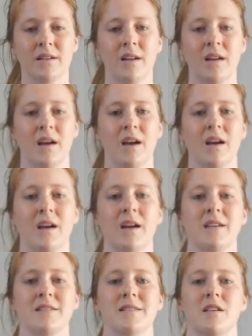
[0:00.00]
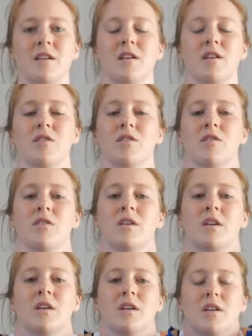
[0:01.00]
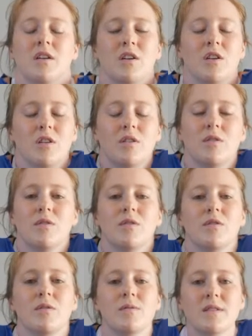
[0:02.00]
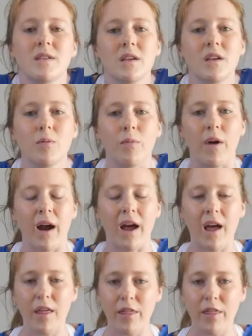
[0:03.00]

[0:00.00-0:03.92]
Nice circle, using your breath.